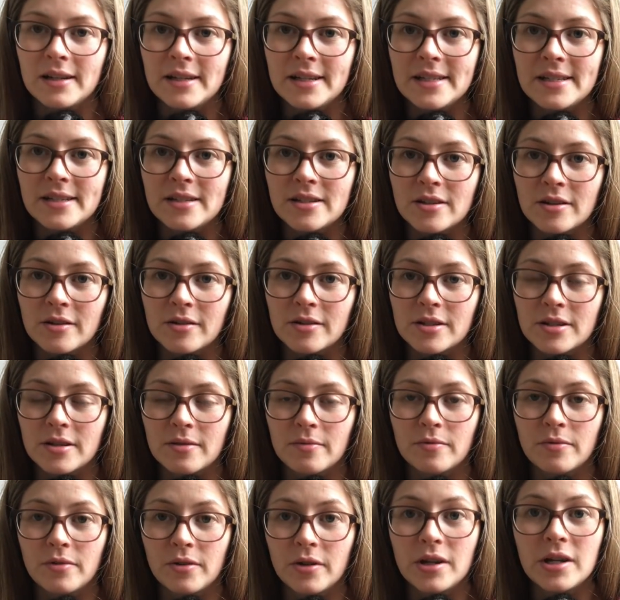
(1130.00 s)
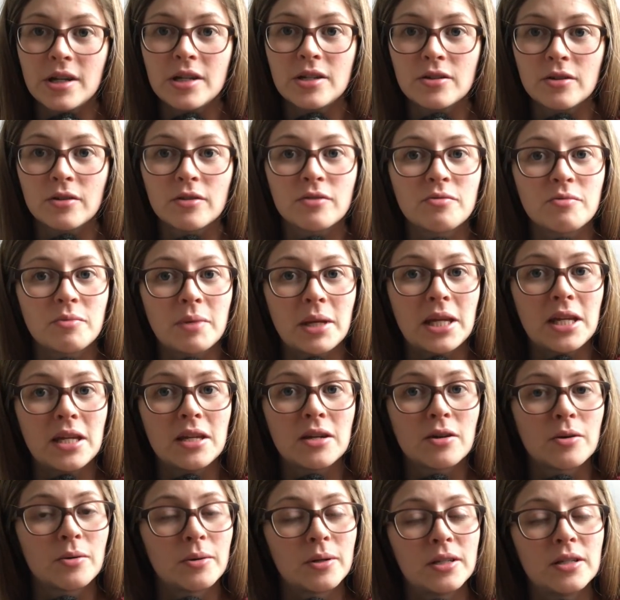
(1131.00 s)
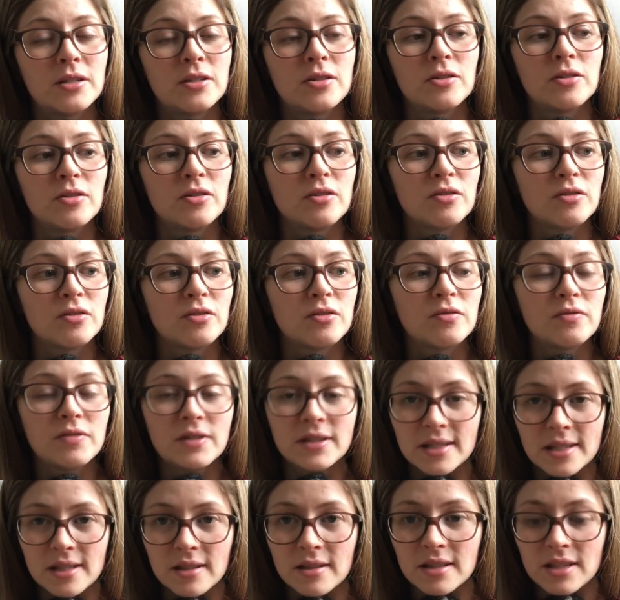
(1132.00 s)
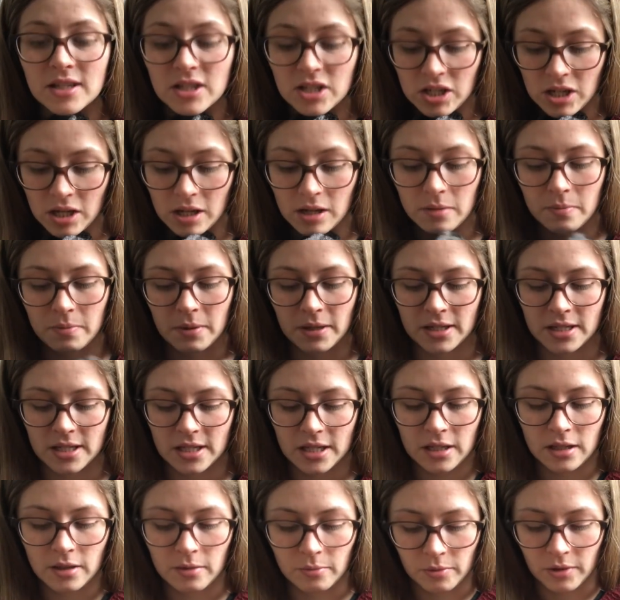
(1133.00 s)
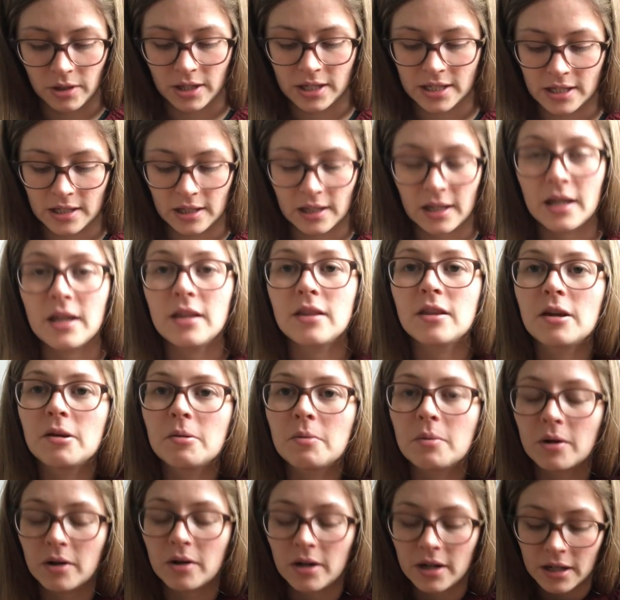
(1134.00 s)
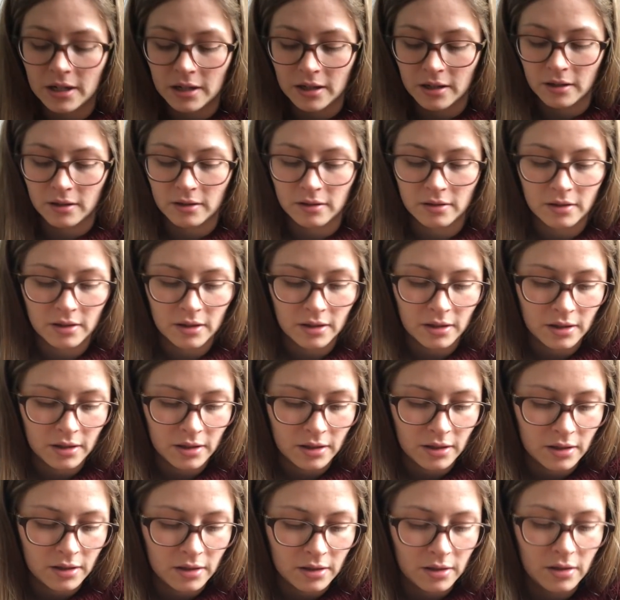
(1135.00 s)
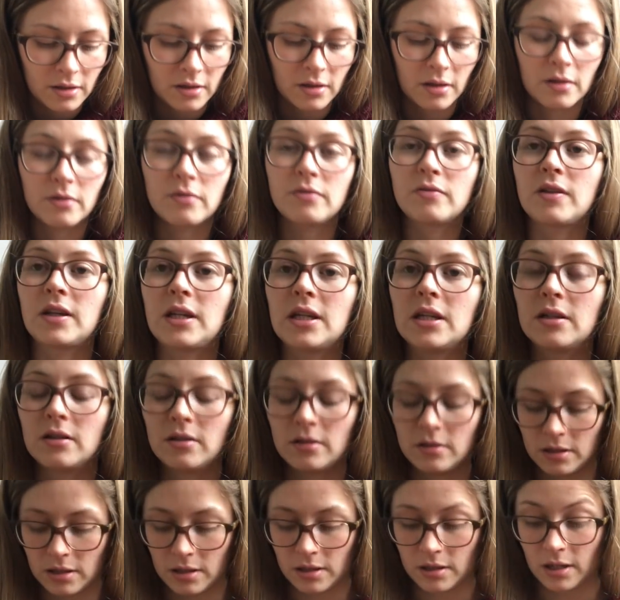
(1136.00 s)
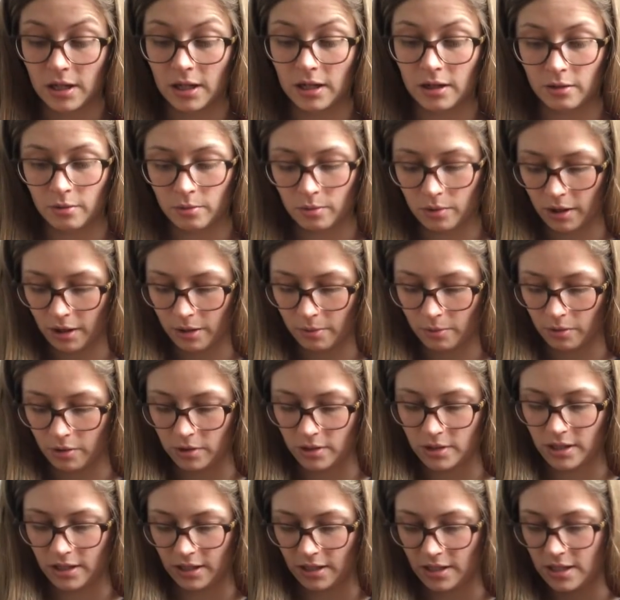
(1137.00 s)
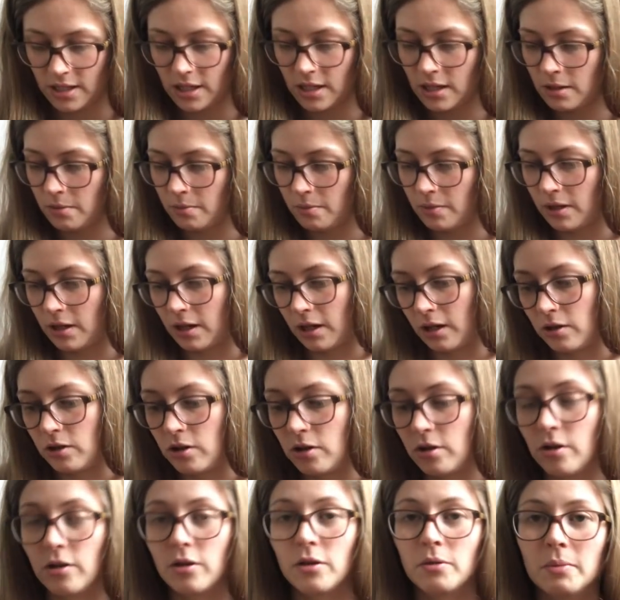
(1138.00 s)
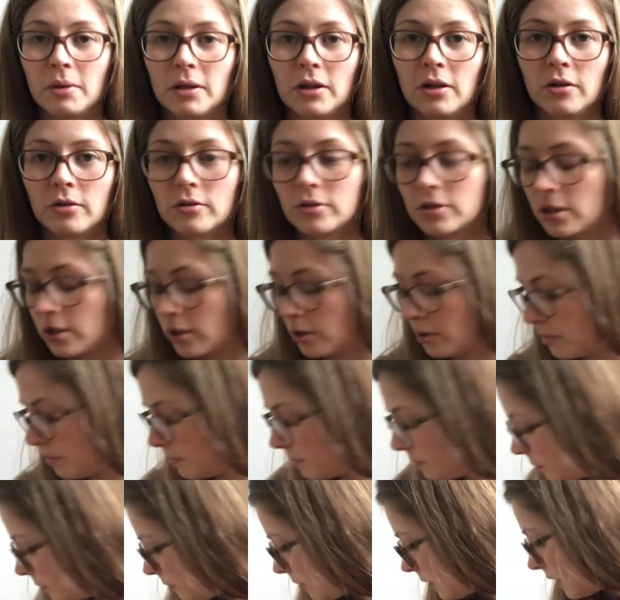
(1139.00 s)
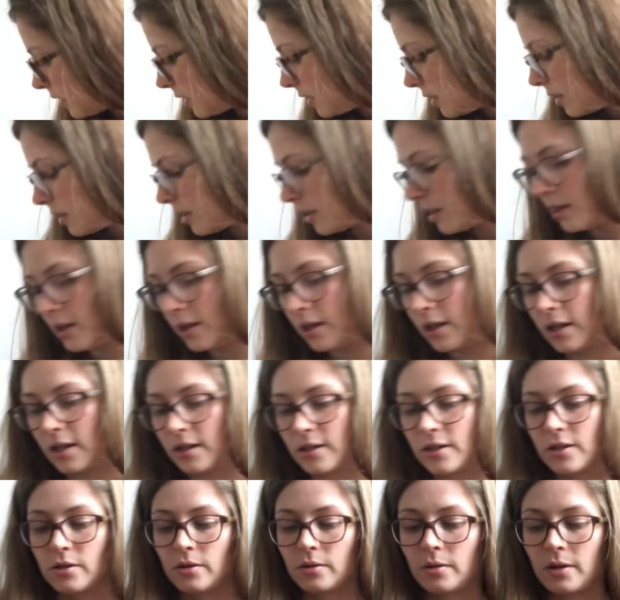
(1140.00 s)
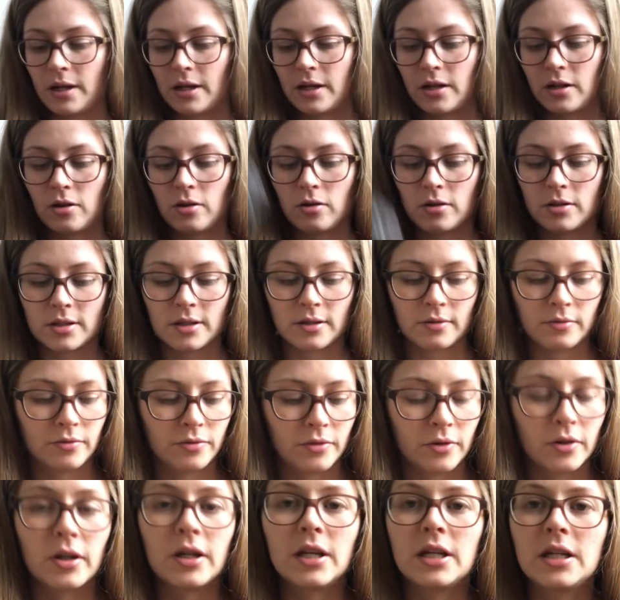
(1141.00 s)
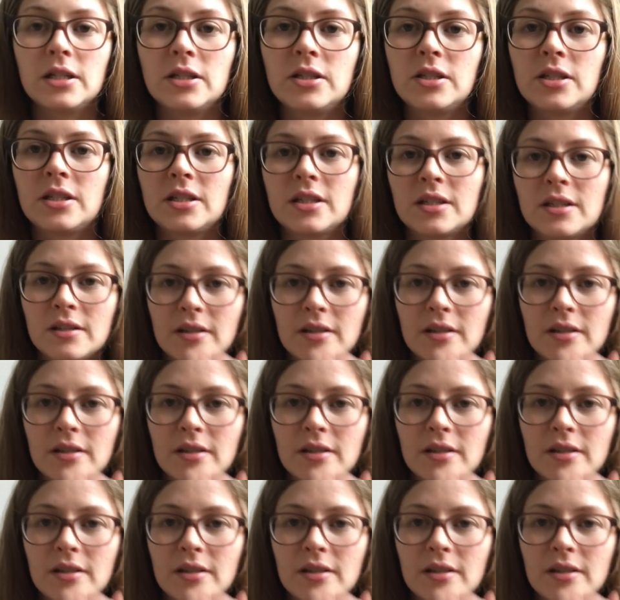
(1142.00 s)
insert some footage of me going to visit the sheep. I seen them recently, they were in a field near where I was and I seen them and I knew who they belonged to. So I caught some footage,